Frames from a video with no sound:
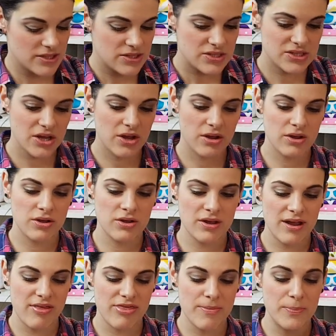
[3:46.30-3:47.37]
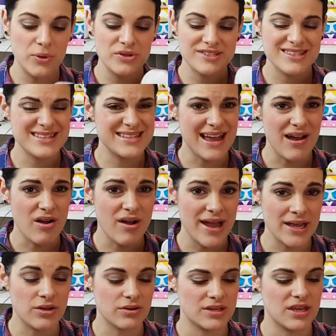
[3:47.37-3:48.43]
So the boosters that
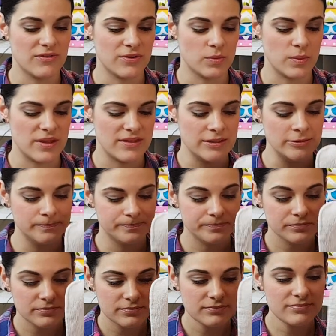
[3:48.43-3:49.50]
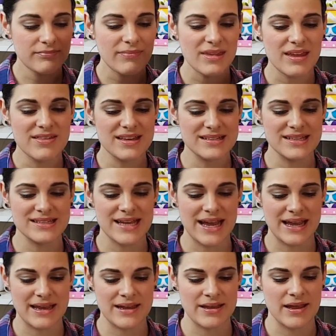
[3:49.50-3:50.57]
I got given with it, this is
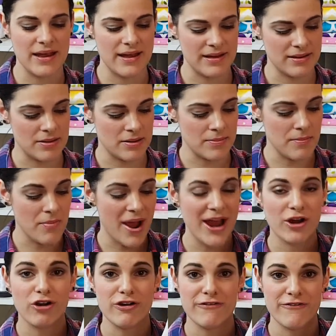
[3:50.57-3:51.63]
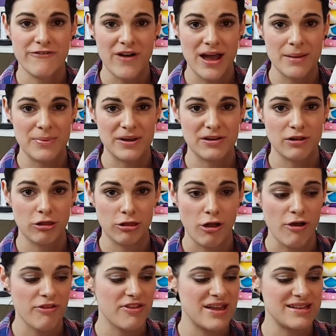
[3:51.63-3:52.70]
a microfiber
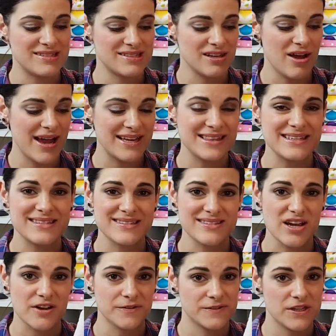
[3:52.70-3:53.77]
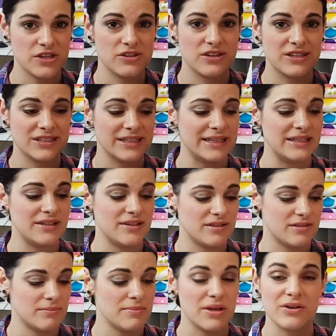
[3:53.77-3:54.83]
cloth. It's like the stuff that you clean
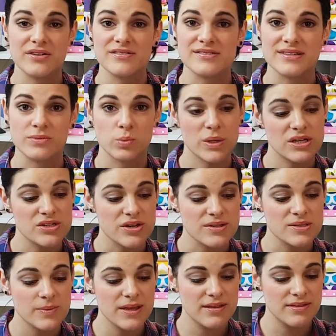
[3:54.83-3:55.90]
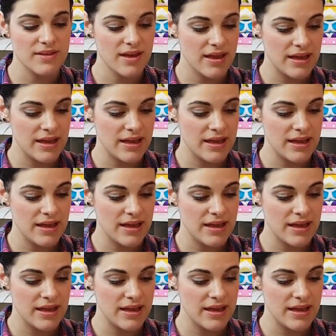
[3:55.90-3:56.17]
your mirrors and windows with.